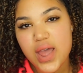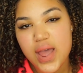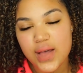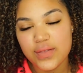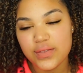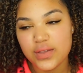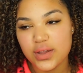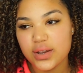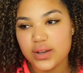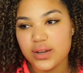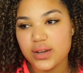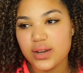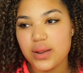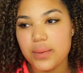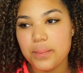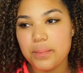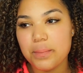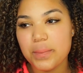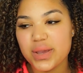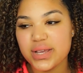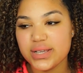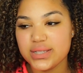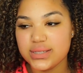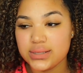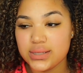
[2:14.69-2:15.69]
and then
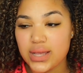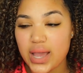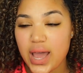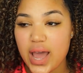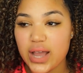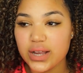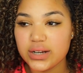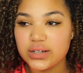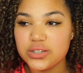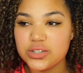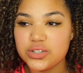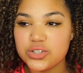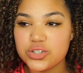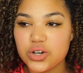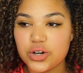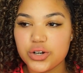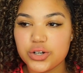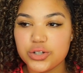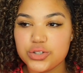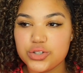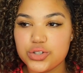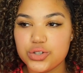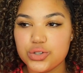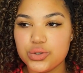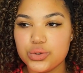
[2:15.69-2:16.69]
my acne
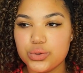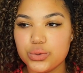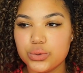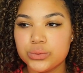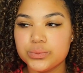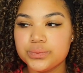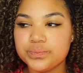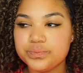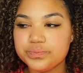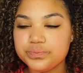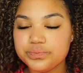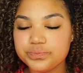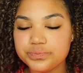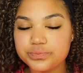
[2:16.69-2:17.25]
started to